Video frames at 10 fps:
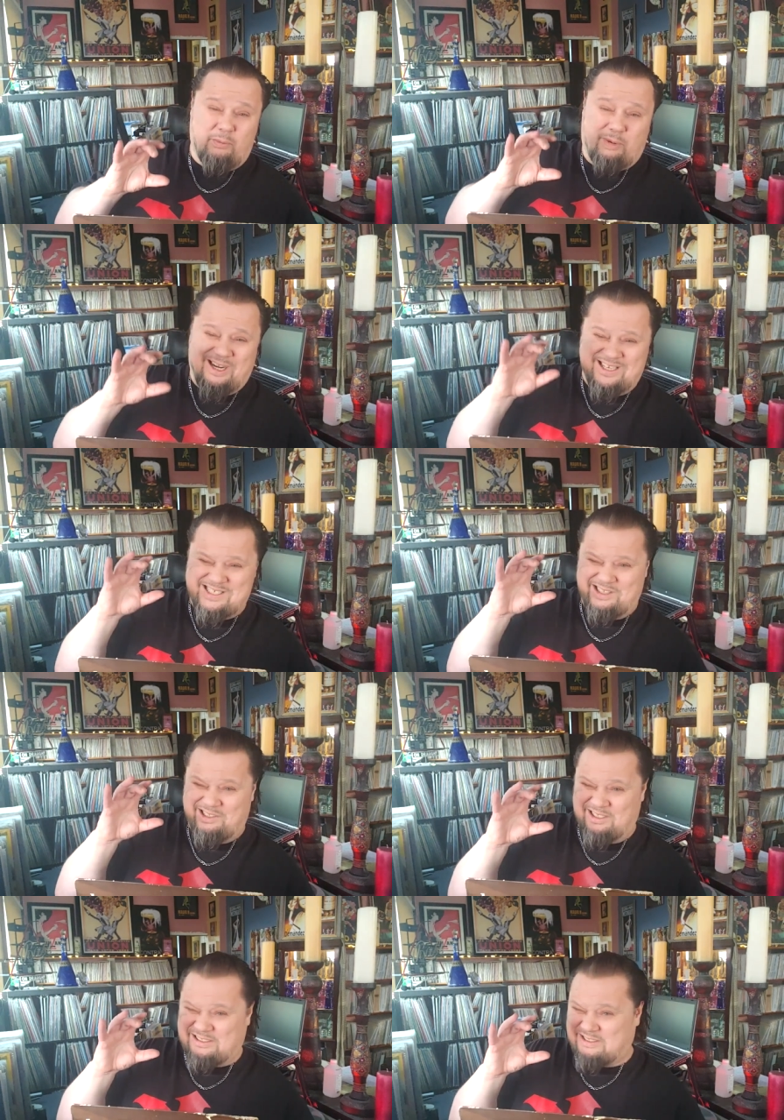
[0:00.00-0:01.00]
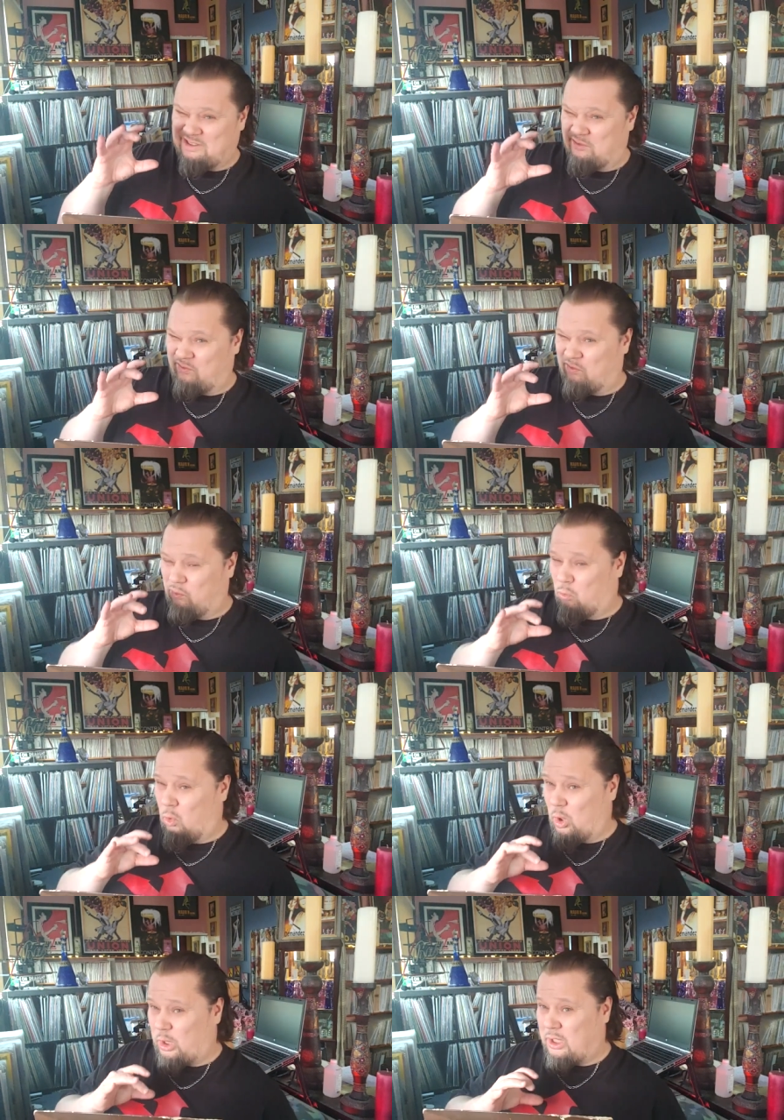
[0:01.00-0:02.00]
but his list of
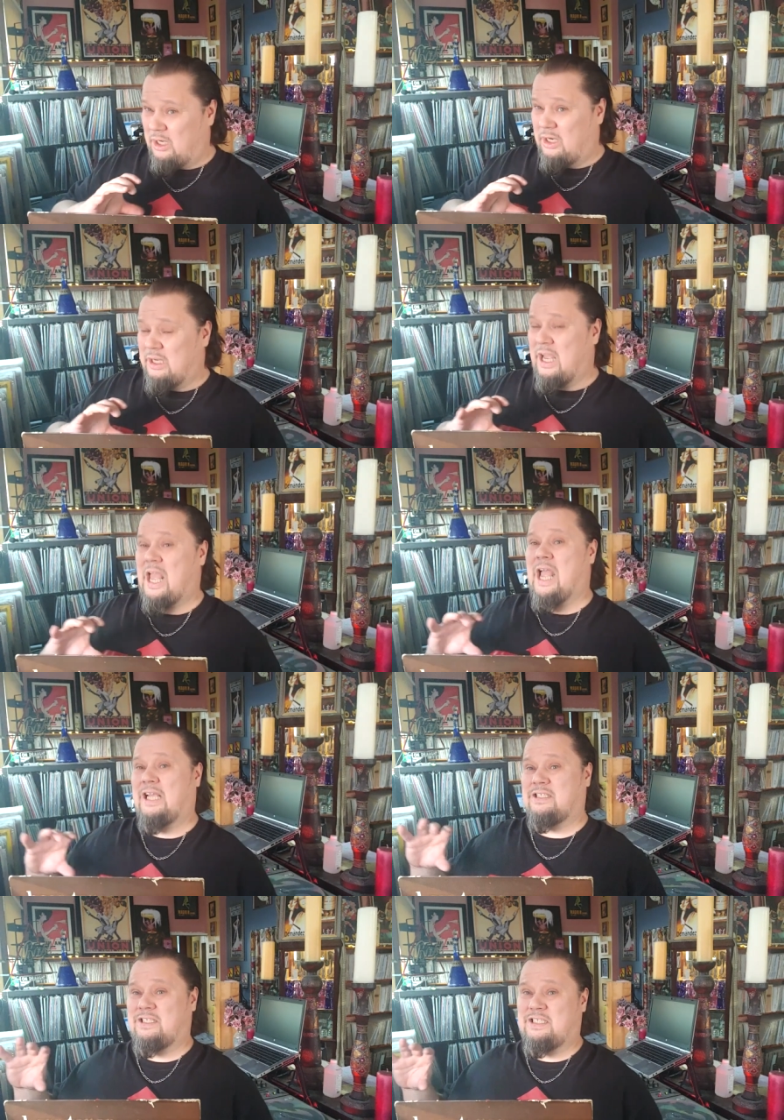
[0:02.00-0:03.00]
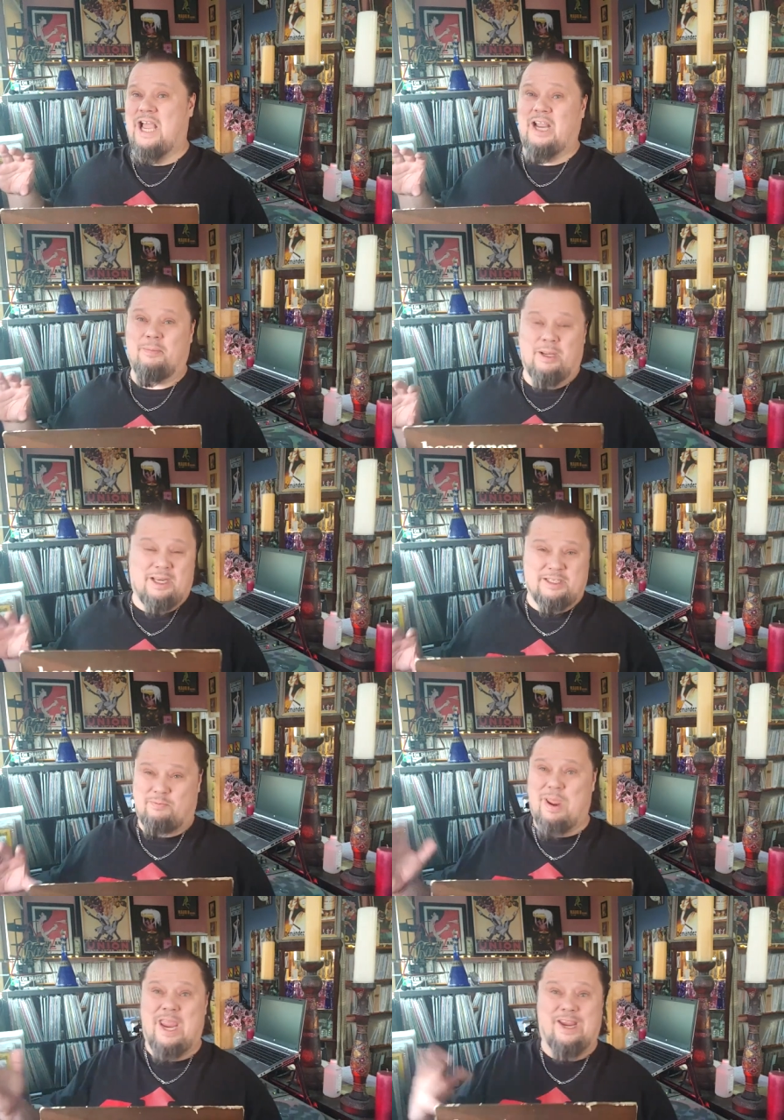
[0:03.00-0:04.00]
work as a sideman is
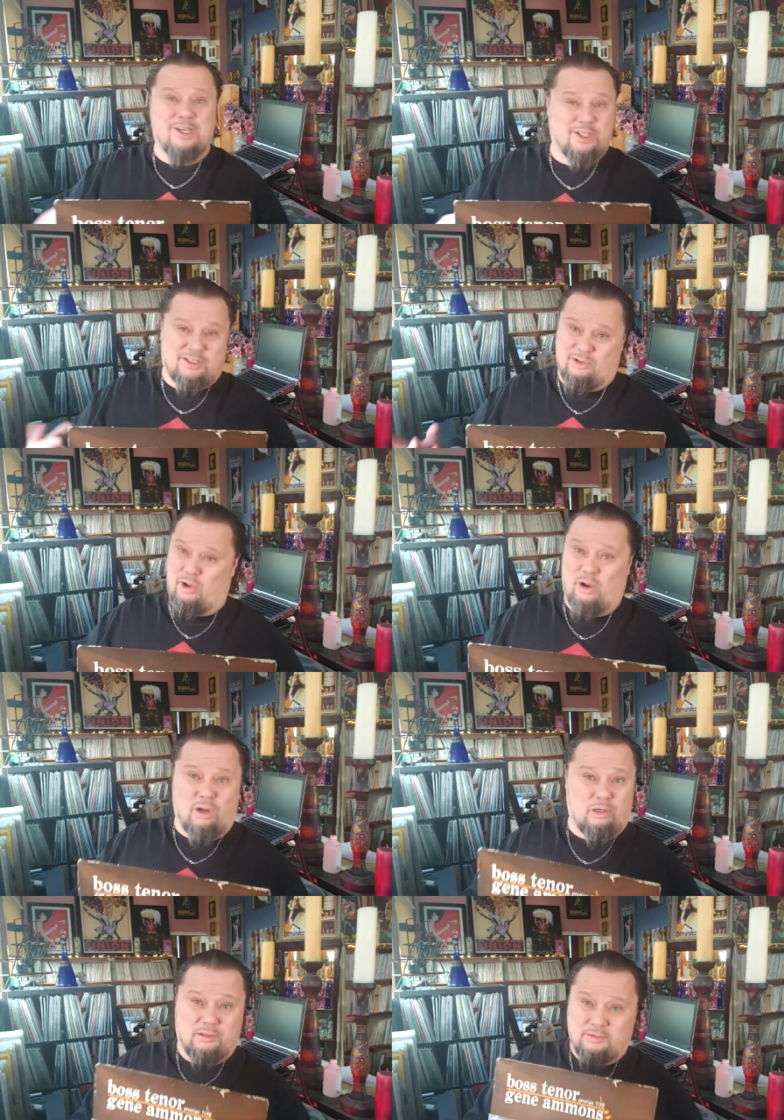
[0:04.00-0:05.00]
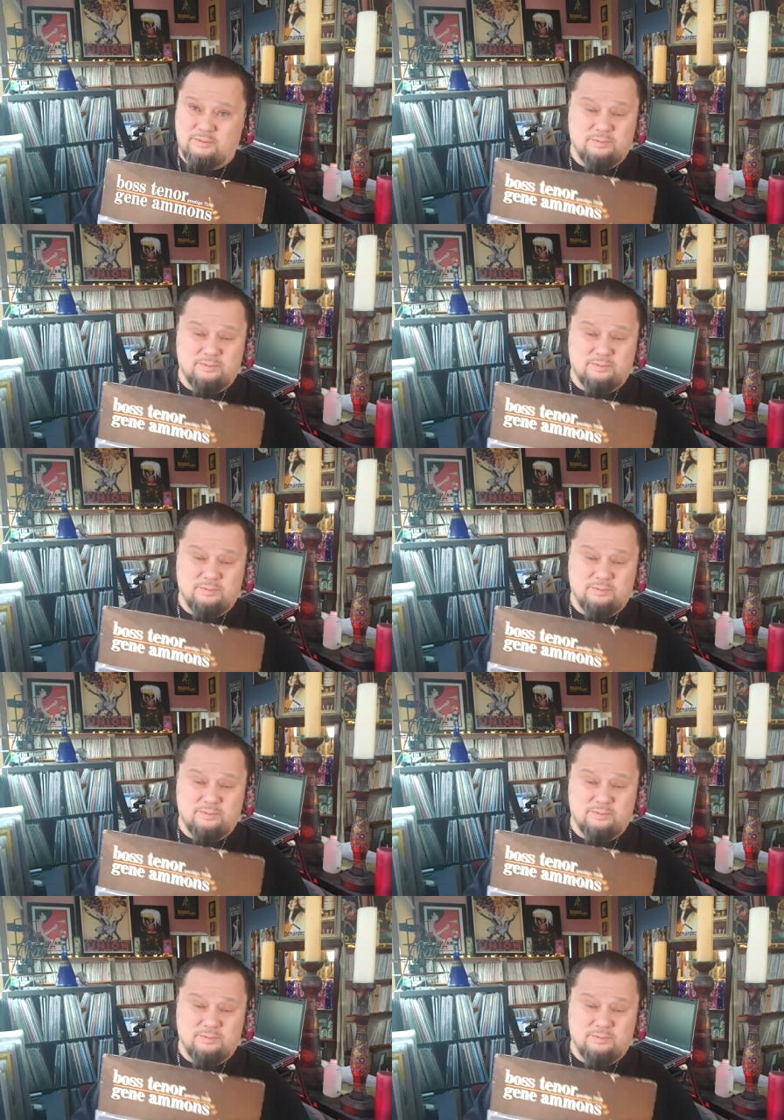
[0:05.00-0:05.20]
pages long.